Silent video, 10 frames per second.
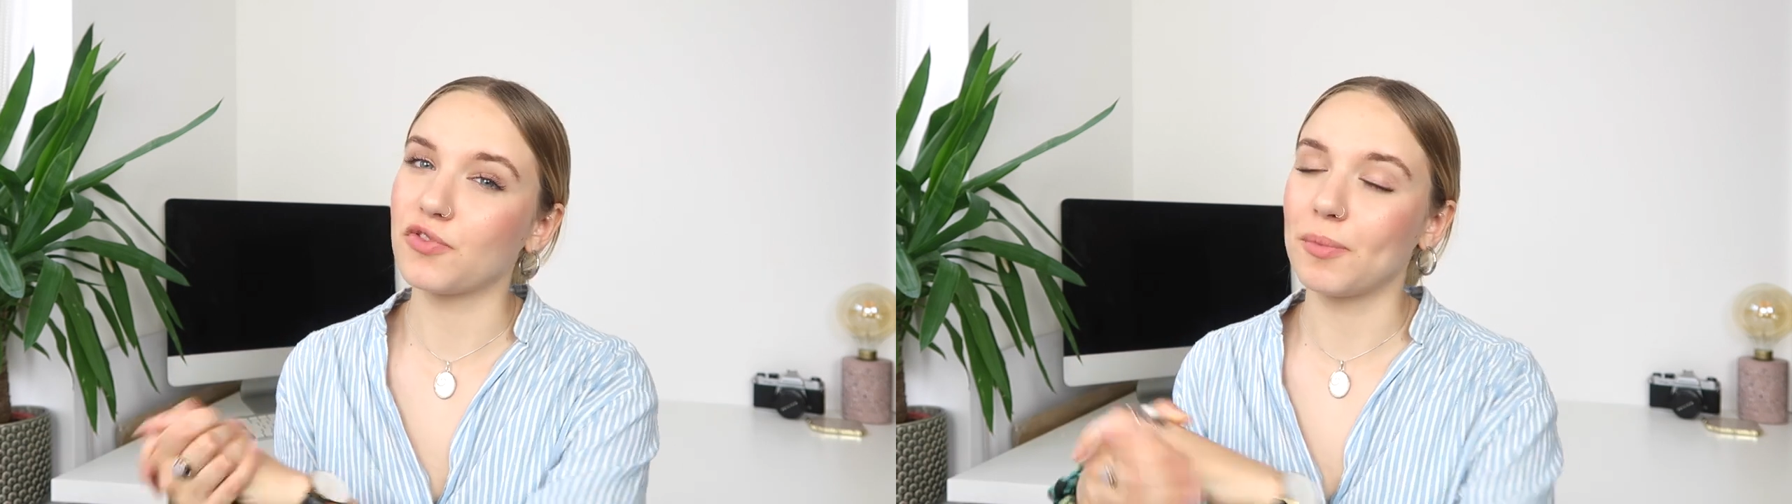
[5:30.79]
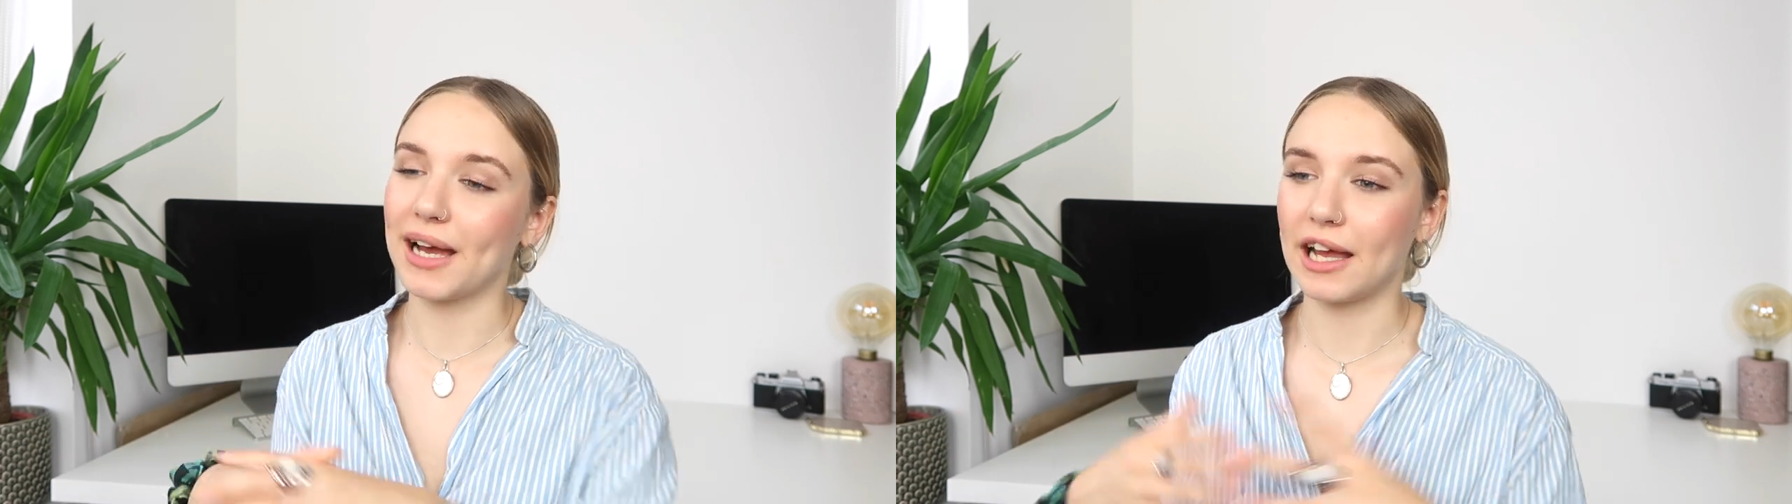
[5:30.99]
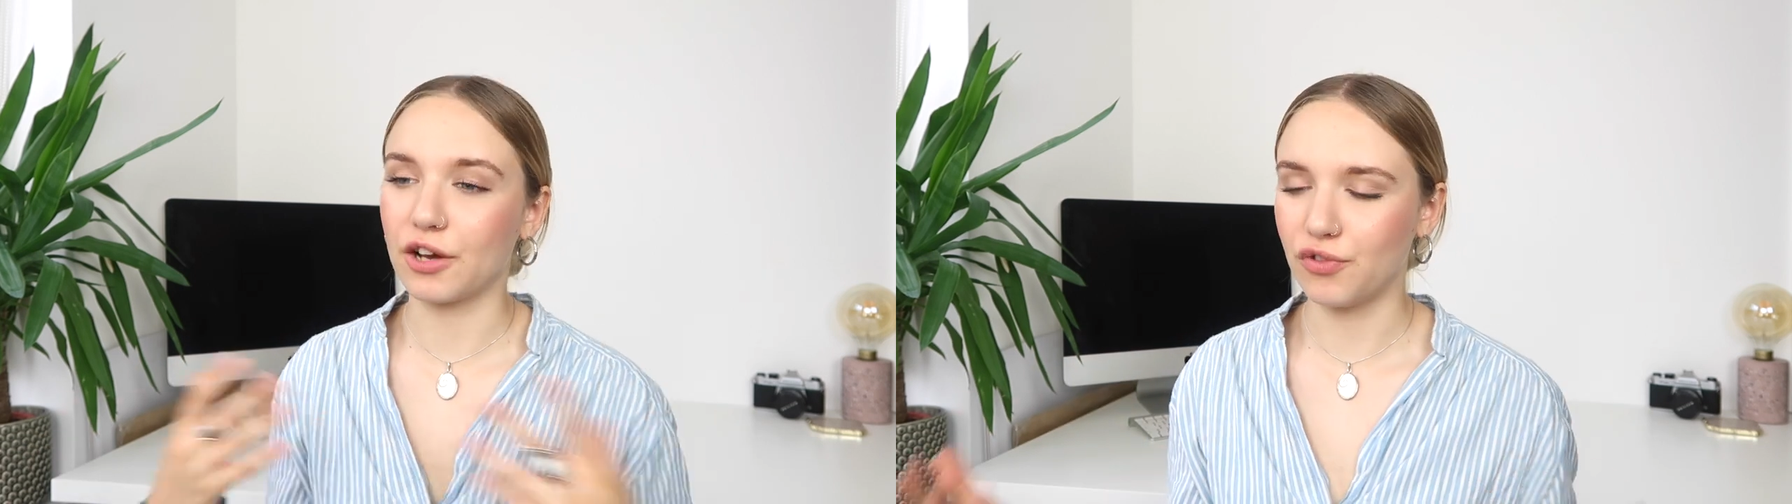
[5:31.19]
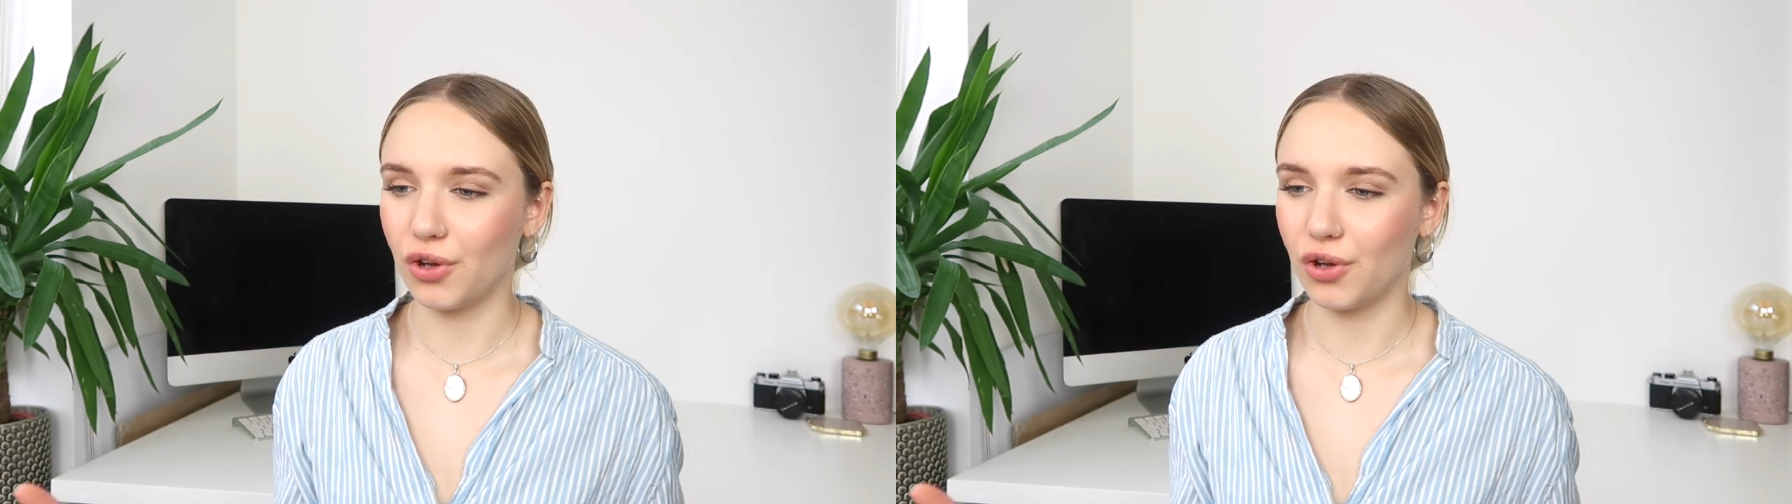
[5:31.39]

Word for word: for my lack of